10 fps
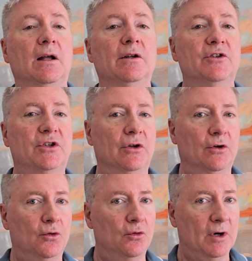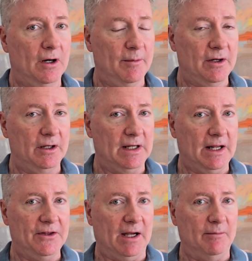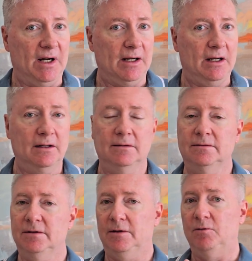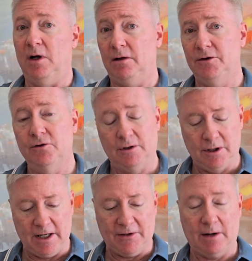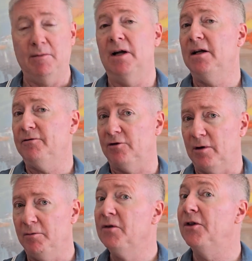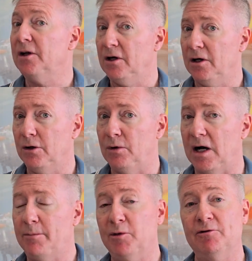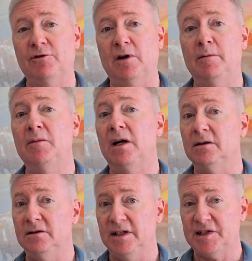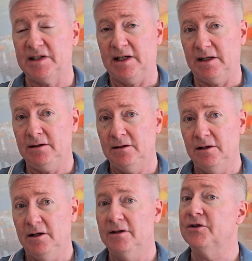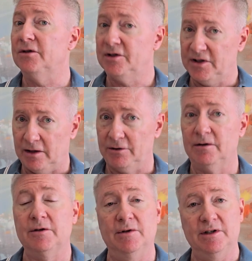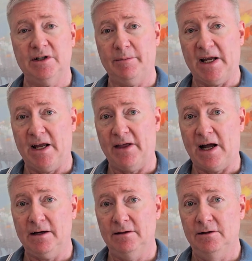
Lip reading: So where am I going to get that money? Well, you could get that money from the co-op, from a listing. So a seller agrees to pay that.